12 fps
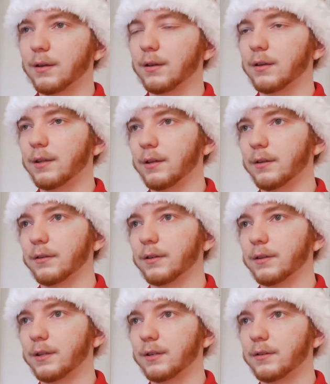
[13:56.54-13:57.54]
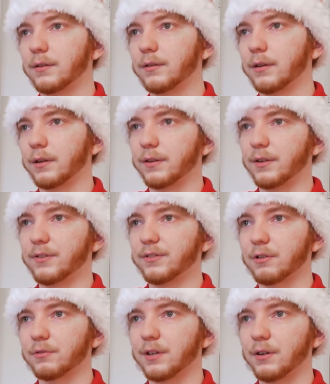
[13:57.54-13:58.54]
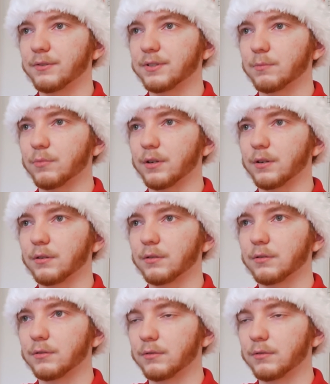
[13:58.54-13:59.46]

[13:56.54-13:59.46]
yeah, and then settle down somewhere